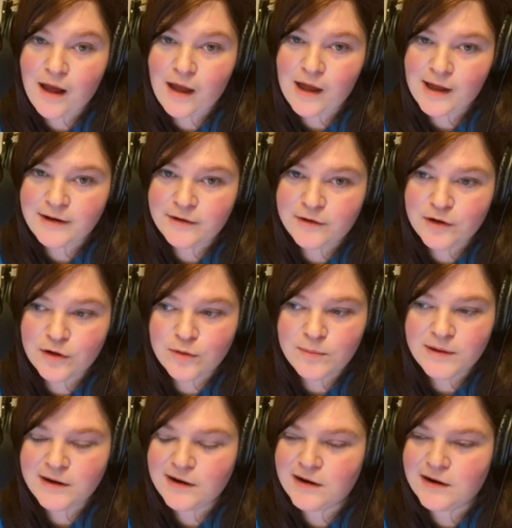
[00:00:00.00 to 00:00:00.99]
I don't know,
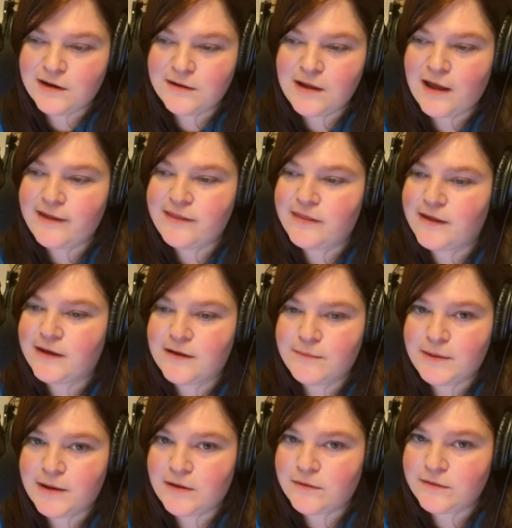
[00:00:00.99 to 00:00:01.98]
but I think
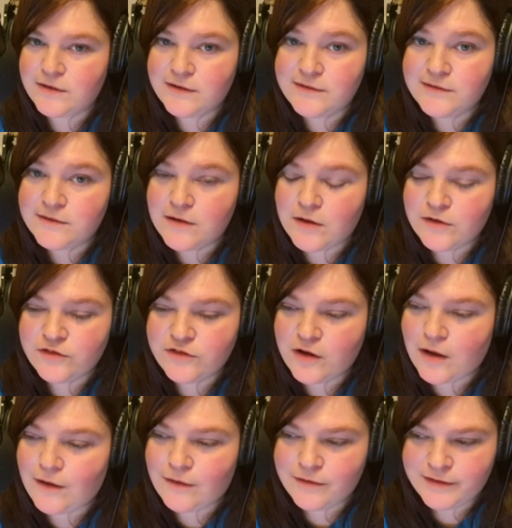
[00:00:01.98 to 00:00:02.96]
about nostalgia
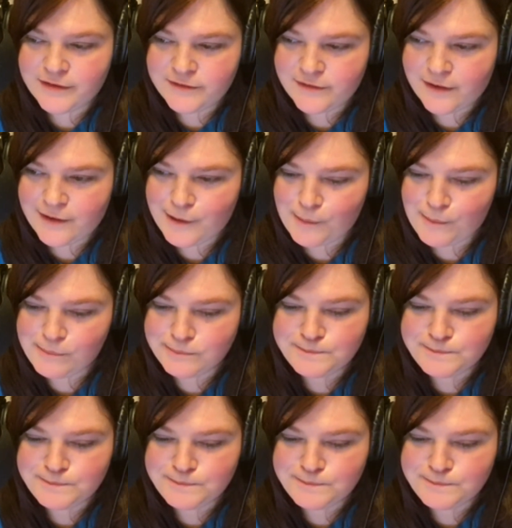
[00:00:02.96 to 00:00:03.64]
all the time.